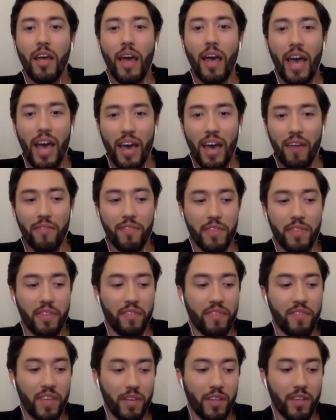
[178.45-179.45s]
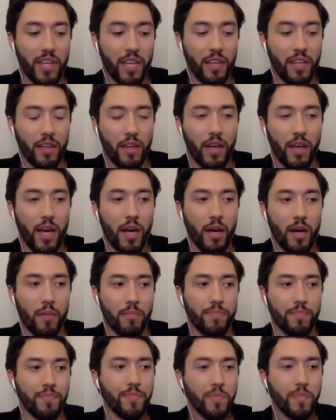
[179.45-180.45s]
have the feeling
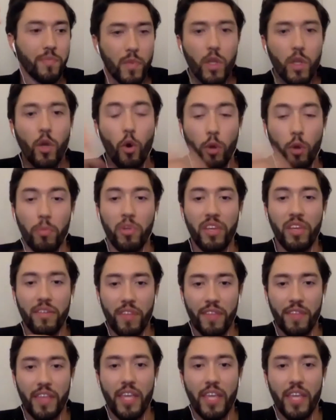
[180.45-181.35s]
or believe that they